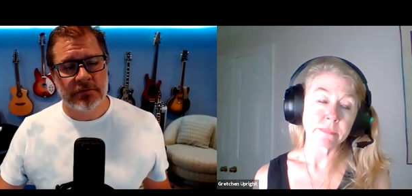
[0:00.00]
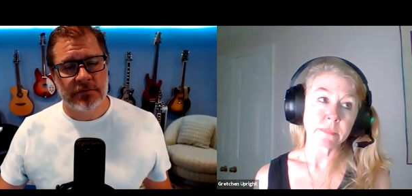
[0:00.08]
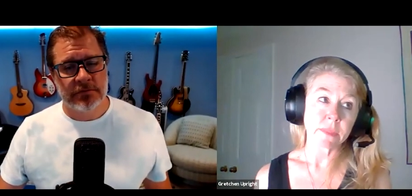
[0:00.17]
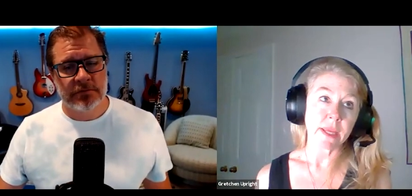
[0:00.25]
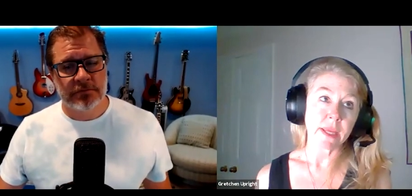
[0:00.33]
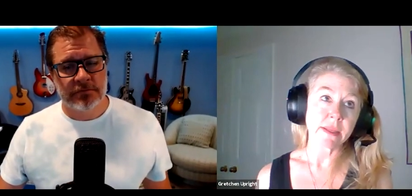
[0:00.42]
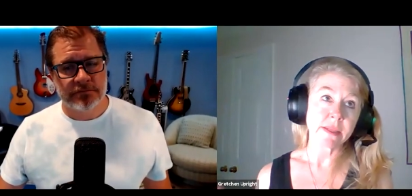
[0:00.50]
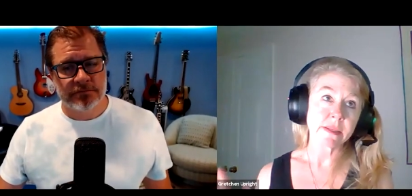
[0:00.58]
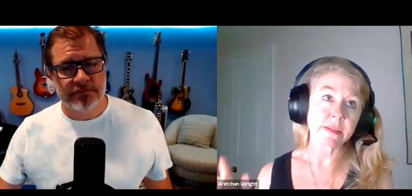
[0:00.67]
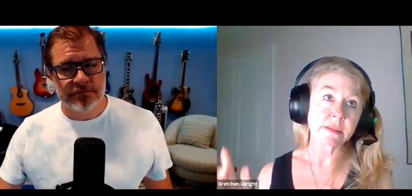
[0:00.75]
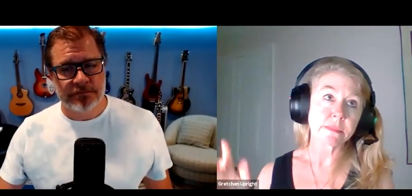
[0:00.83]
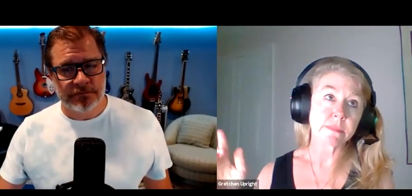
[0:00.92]

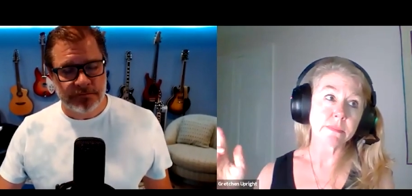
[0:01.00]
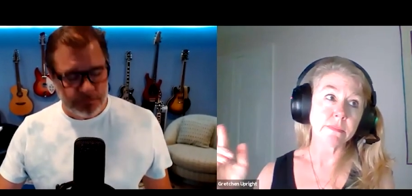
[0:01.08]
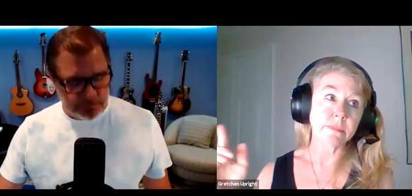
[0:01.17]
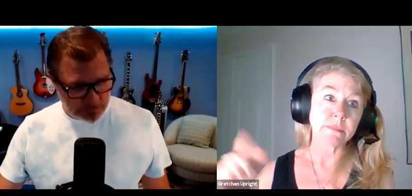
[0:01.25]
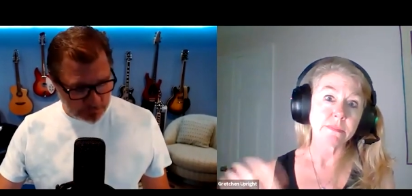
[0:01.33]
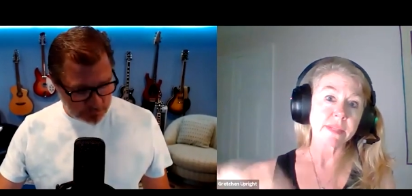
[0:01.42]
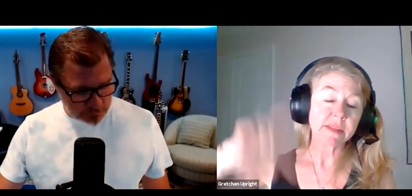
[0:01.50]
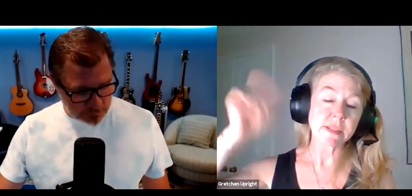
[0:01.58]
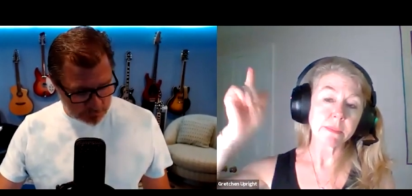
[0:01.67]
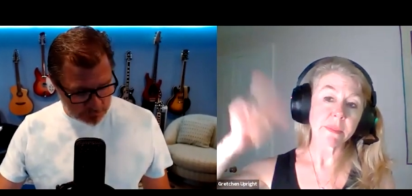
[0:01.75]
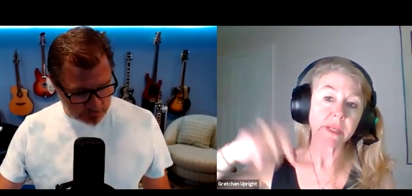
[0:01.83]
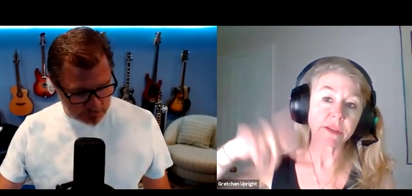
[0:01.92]
Speaker 1: And if
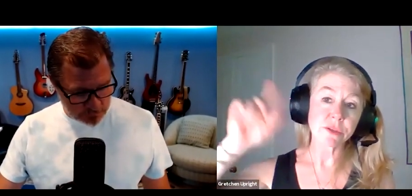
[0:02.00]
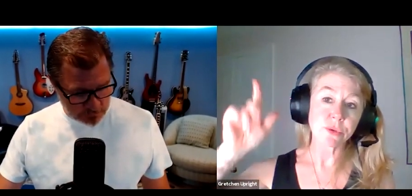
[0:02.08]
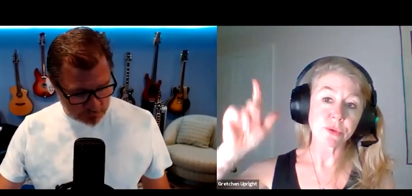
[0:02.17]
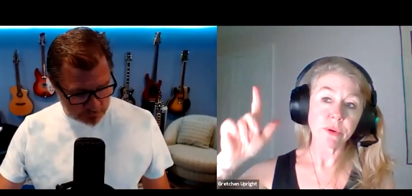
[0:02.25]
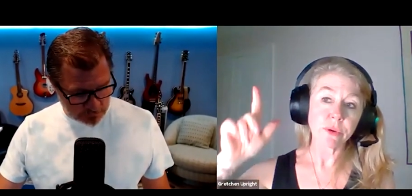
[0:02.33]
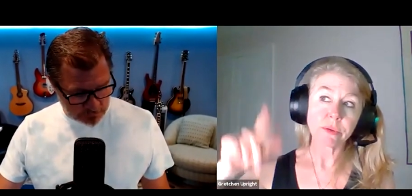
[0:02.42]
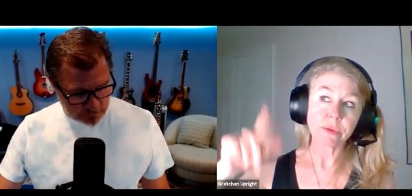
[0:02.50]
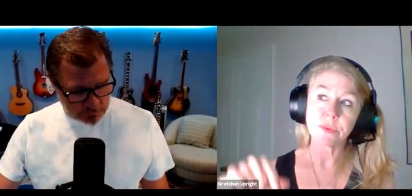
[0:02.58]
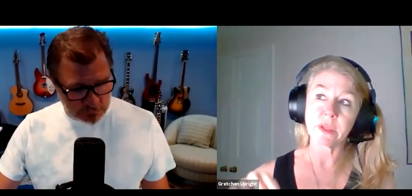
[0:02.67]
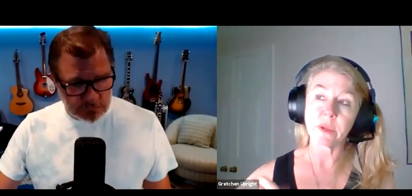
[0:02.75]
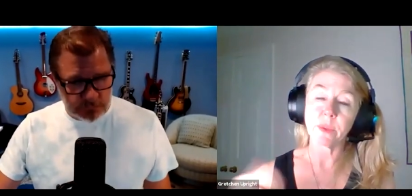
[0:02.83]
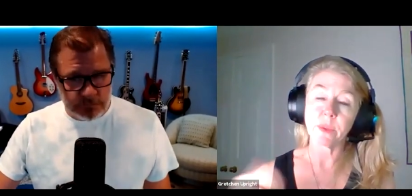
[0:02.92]
somebody scrolls
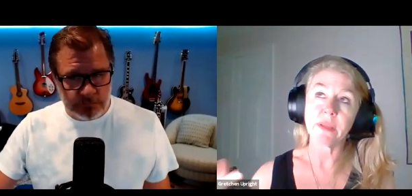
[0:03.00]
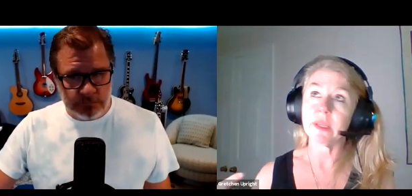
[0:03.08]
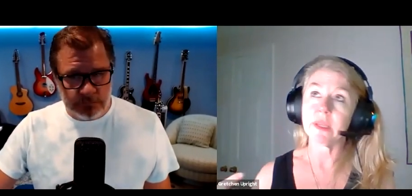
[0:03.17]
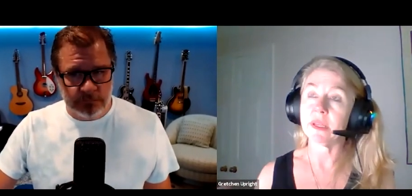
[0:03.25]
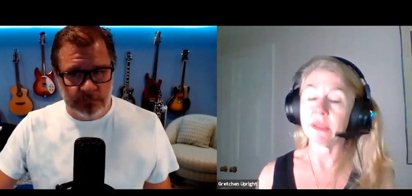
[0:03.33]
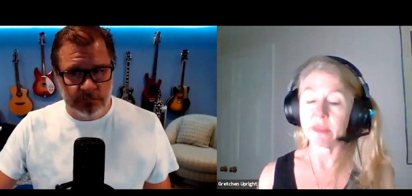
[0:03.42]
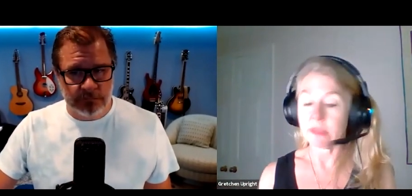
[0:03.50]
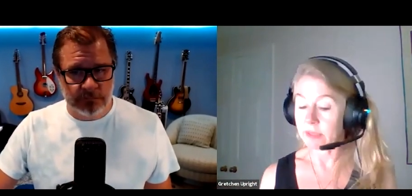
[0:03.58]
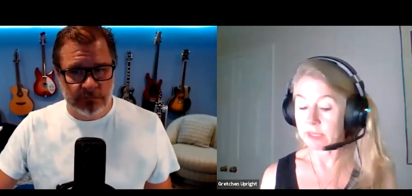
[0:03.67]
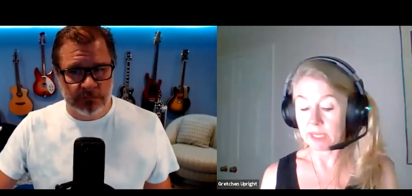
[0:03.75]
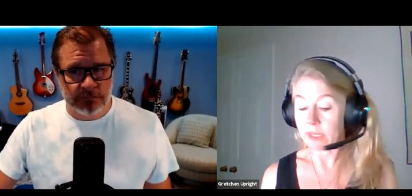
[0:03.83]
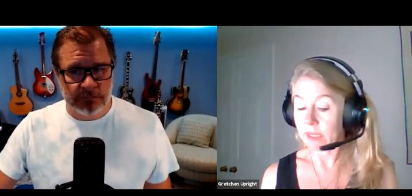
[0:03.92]
really quickly, and in this
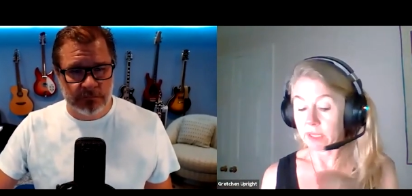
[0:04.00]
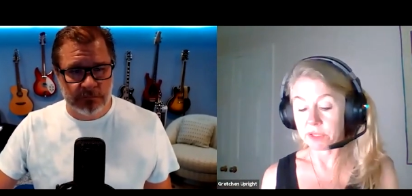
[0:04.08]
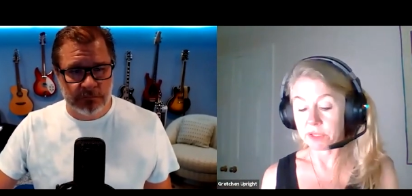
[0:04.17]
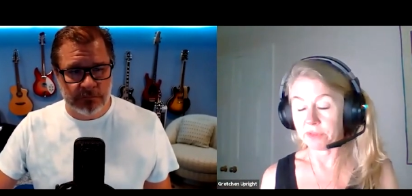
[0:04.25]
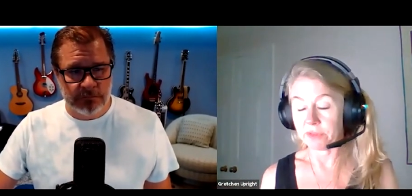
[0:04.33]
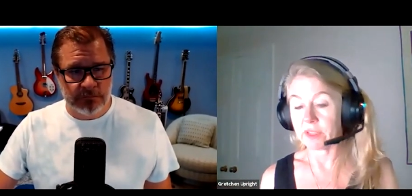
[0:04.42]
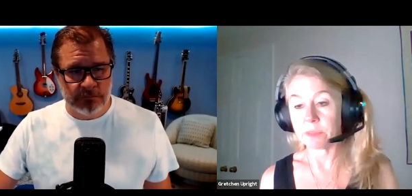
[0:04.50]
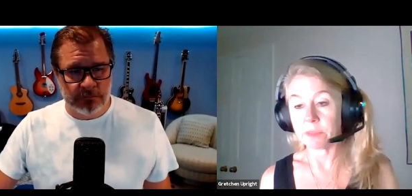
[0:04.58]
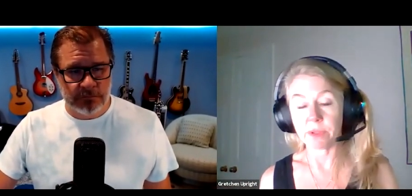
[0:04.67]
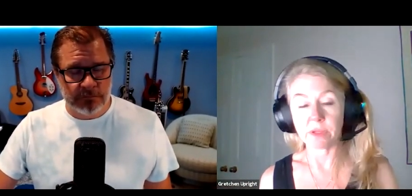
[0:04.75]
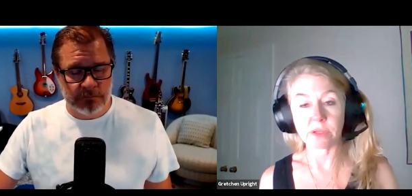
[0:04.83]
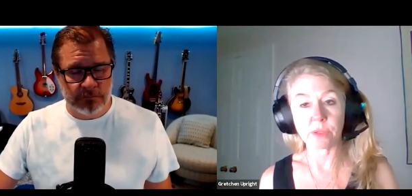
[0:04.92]
day and age of
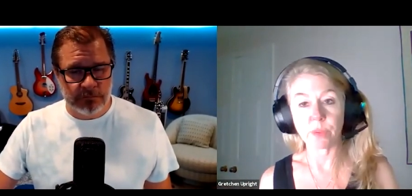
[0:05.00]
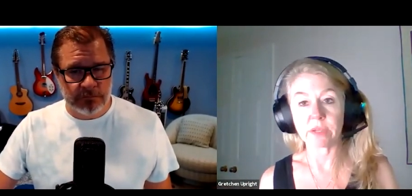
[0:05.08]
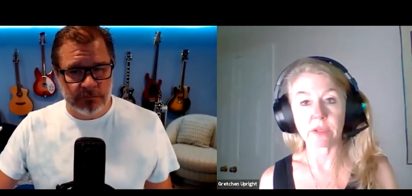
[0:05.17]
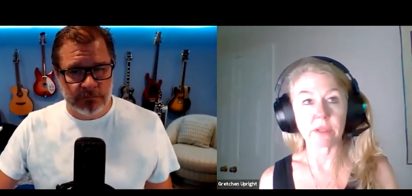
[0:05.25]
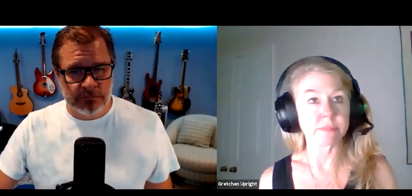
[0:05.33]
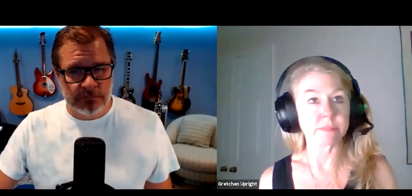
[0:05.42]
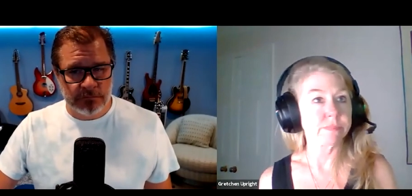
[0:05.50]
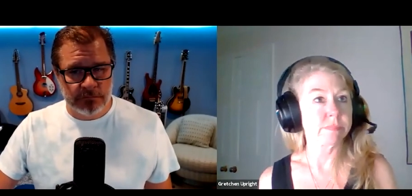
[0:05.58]
Facebook, Twitter,